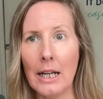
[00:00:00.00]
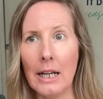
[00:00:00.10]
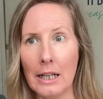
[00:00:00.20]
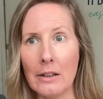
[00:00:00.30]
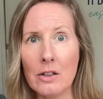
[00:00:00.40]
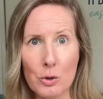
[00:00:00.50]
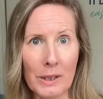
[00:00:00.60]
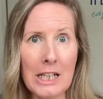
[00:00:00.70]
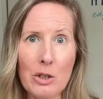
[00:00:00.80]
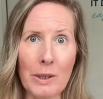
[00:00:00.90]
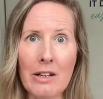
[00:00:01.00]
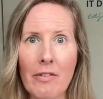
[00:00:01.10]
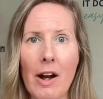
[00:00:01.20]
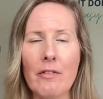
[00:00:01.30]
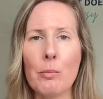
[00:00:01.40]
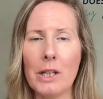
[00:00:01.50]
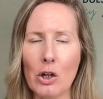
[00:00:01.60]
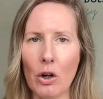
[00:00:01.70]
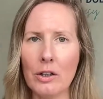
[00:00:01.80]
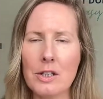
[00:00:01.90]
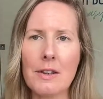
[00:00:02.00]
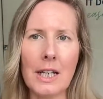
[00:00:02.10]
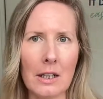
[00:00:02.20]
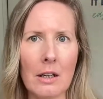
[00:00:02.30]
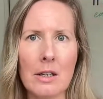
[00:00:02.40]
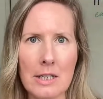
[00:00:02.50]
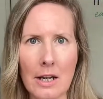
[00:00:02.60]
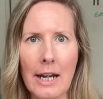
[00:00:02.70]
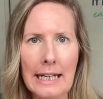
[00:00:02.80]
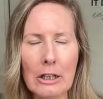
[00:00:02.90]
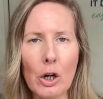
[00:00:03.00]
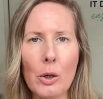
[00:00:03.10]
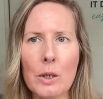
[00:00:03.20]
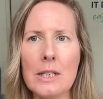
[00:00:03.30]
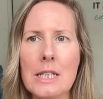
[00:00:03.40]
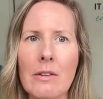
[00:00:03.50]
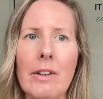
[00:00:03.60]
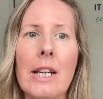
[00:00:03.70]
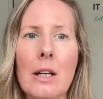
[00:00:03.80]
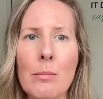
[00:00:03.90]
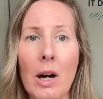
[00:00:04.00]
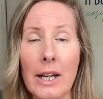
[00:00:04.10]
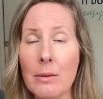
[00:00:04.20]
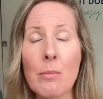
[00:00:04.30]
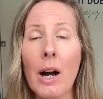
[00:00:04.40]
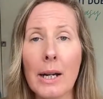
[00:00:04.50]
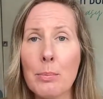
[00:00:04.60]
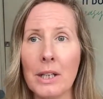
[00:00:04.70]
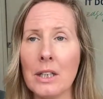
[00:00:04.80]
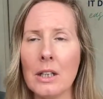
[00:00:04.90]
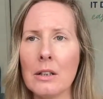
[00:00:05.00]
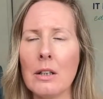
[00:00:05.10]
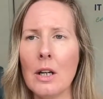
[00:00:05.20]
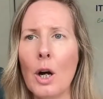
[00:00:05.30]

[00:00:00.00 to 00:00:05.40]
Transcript: in 2025 and beyond, then Hero is definitely, in my opinion,